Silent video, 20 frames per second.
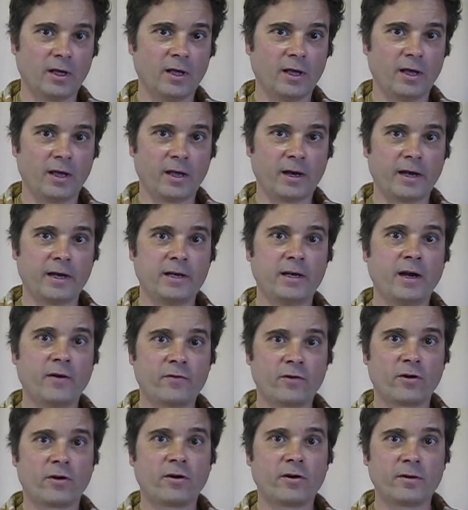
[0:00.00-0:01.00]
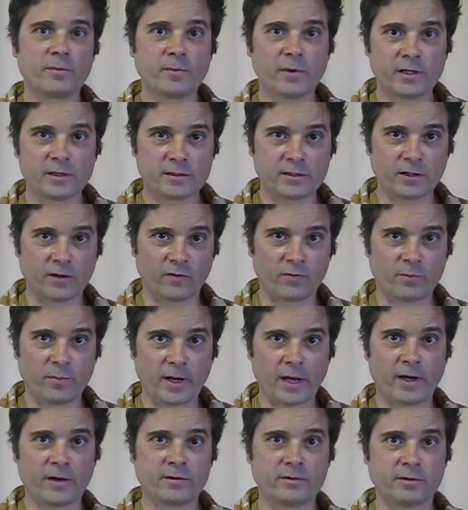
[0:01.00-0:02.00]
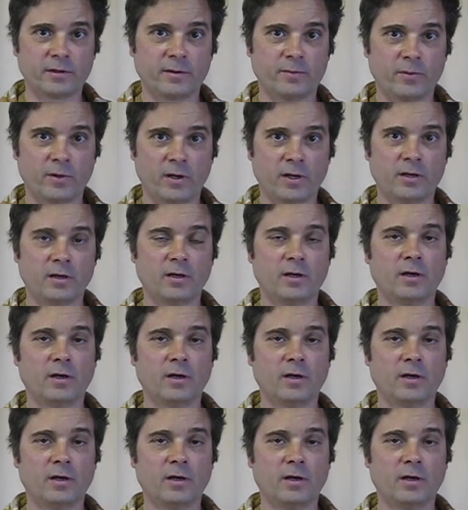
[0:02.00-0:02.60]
and I never hurt myself badly. But,